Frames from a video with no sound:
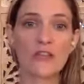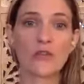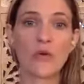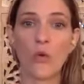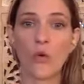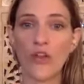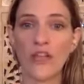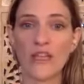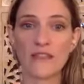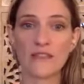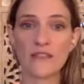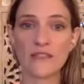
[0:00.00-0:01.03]
the
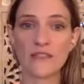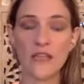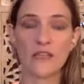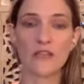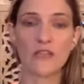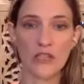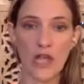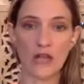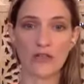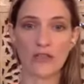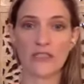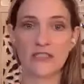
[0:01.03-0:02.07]
organs, the
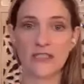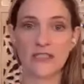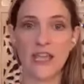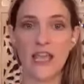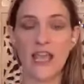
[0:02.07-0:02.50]
chakras,